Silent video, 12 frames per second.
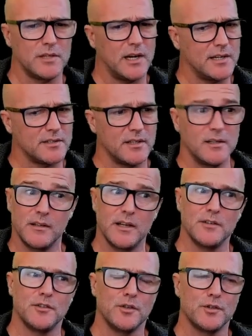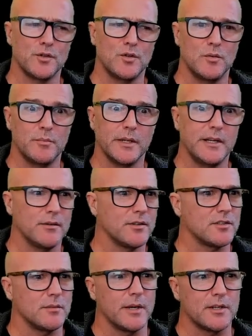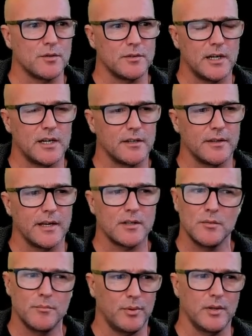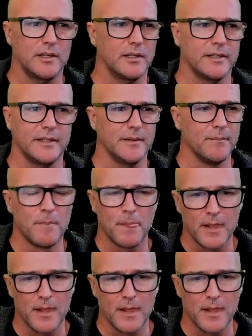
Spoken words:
data, as usual. But here is some actual data that completely